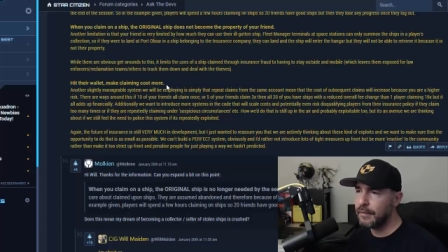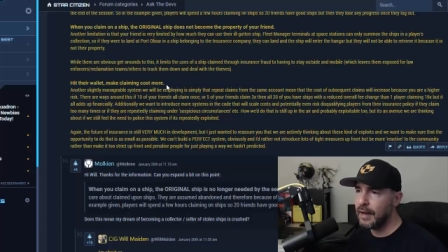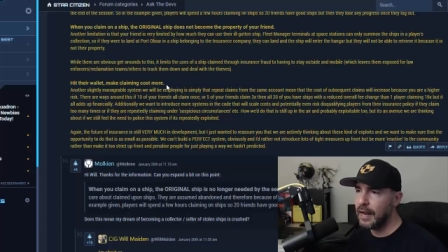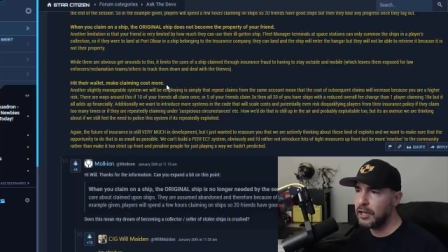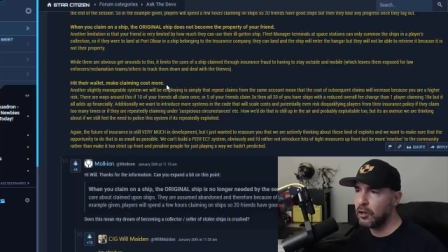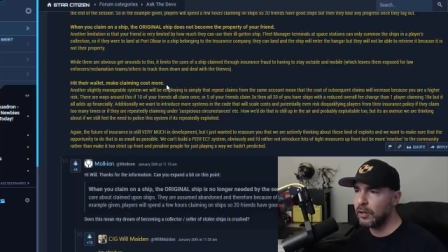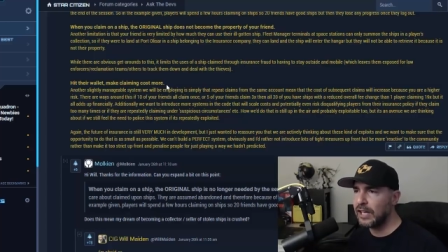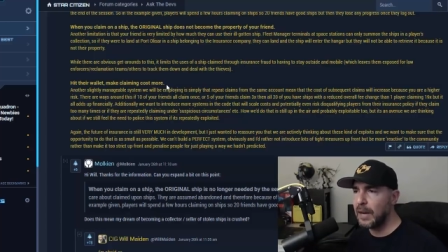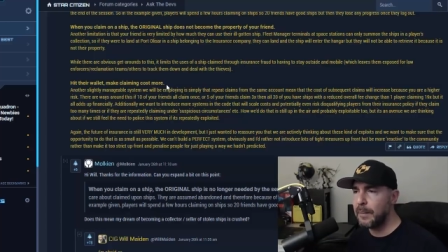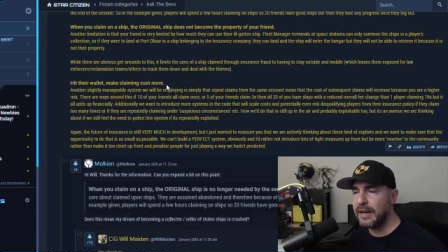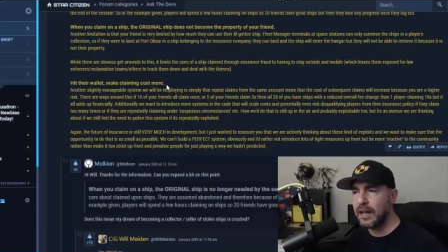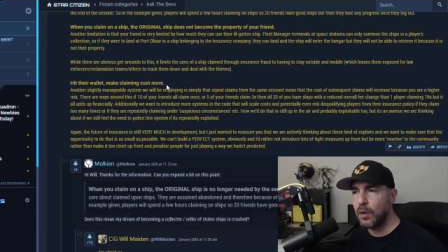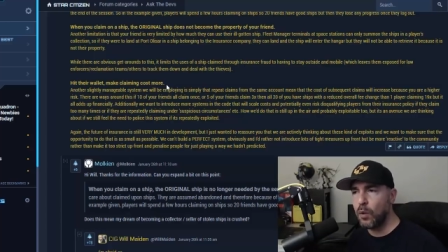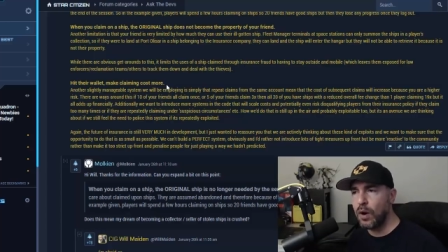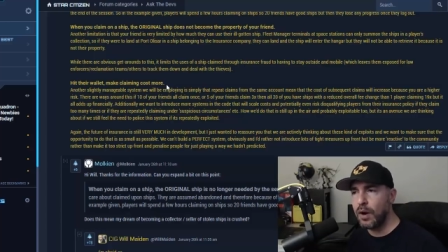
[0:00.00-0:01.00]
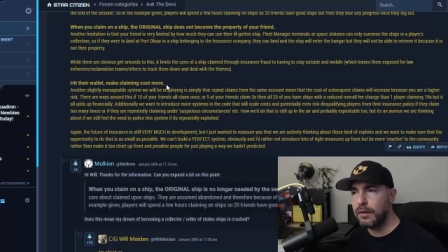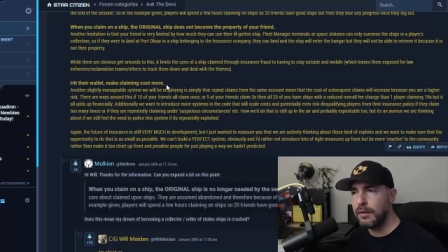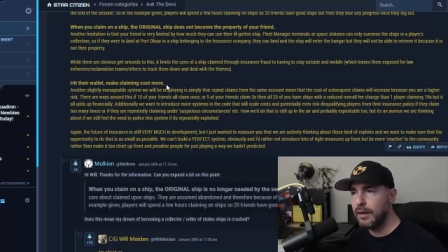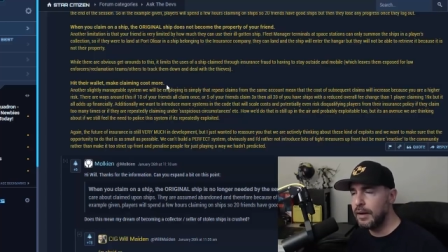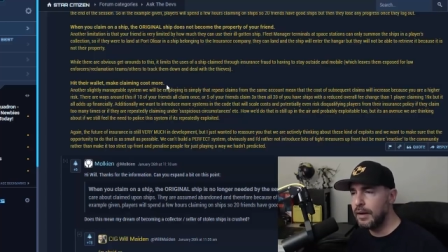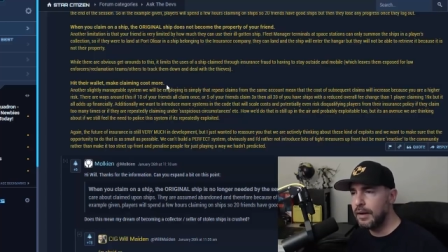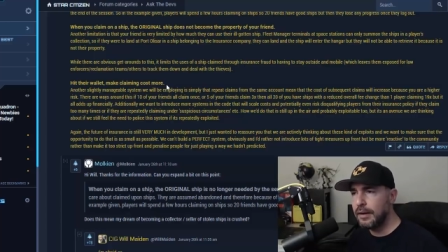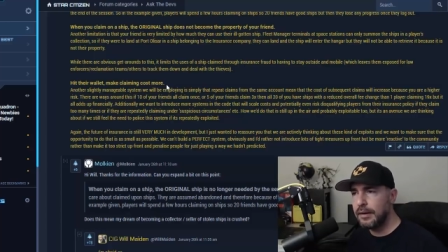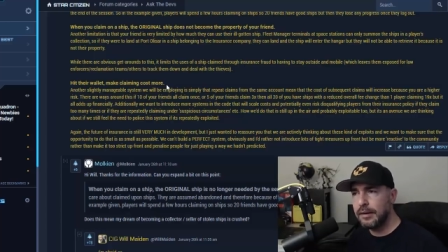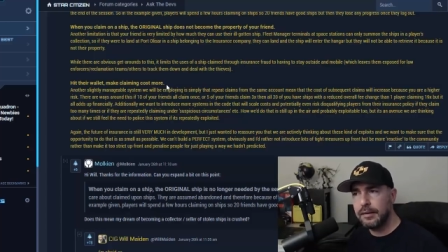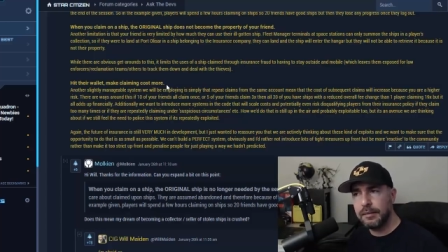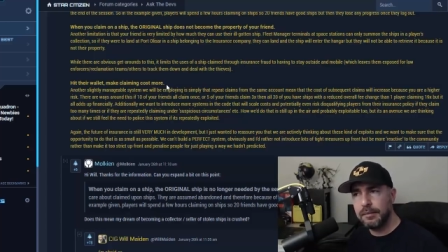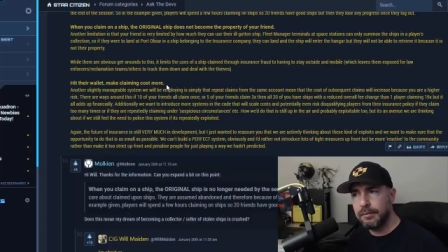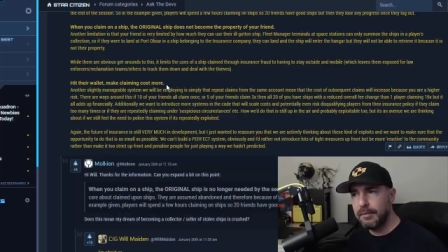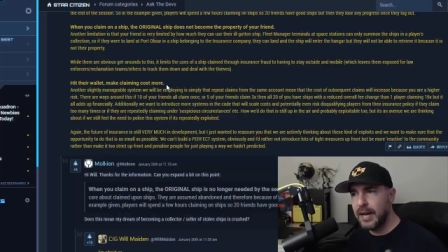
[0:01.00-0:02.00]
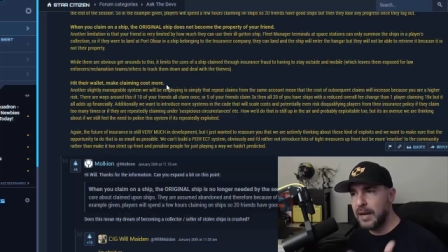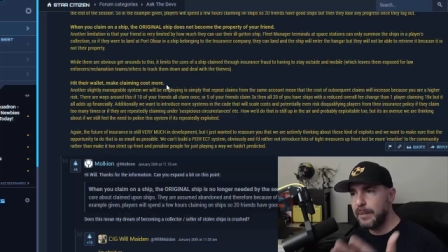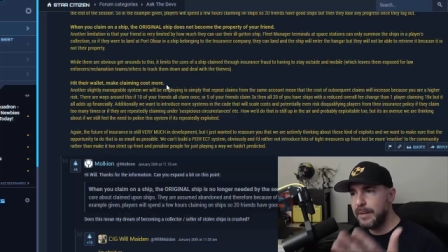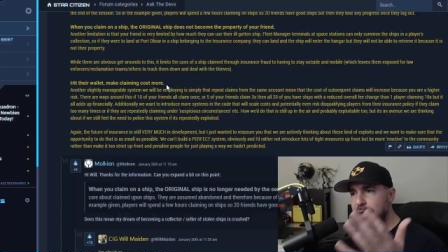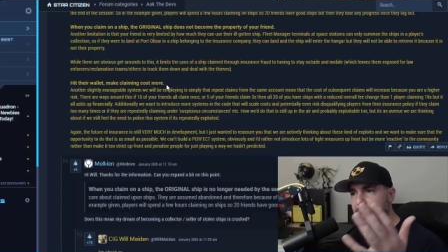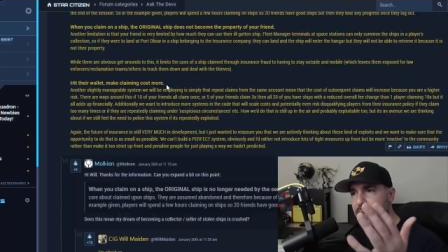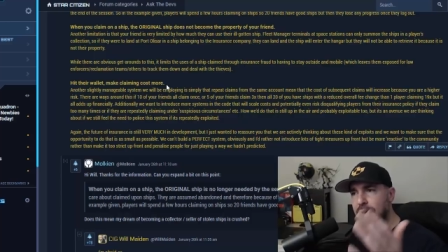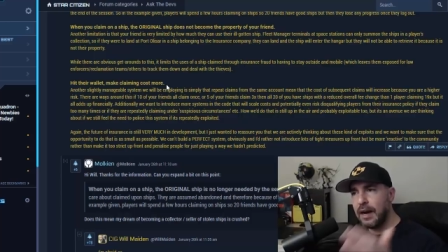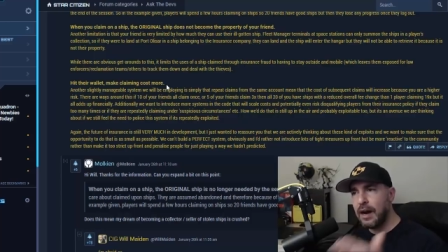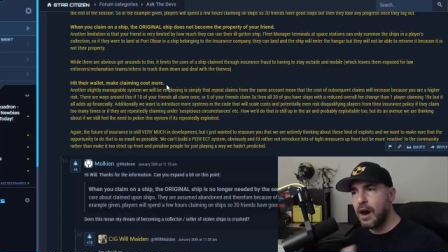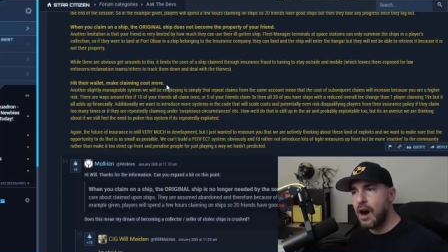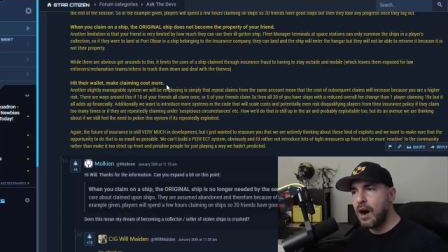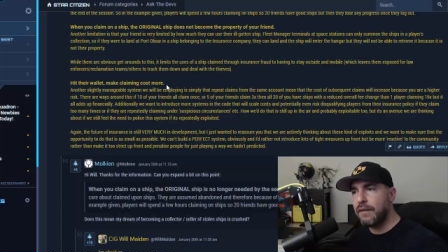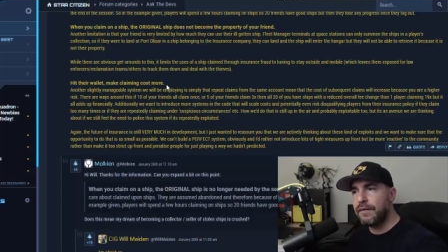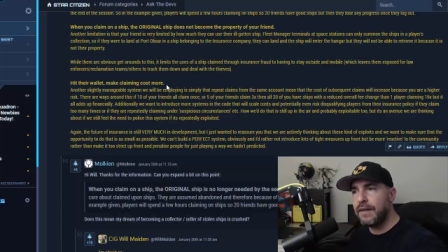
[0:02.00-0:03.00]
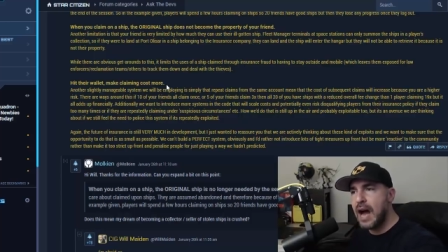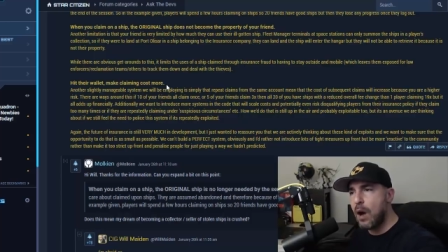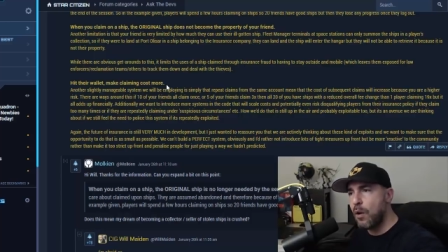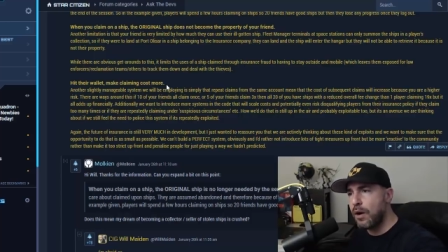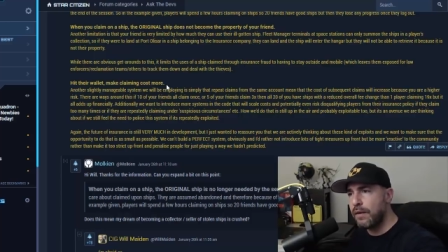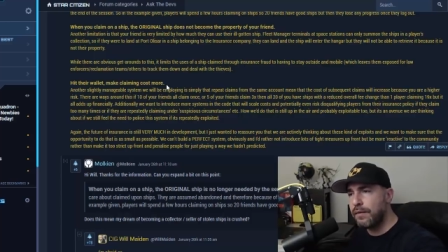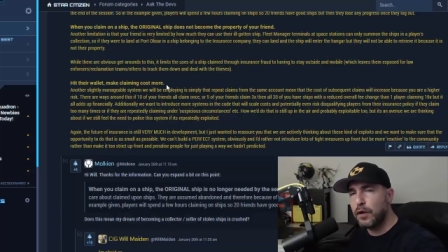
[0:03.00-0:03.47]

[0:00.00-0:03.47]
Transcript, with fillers: and you go claim another one, maybe a half hour,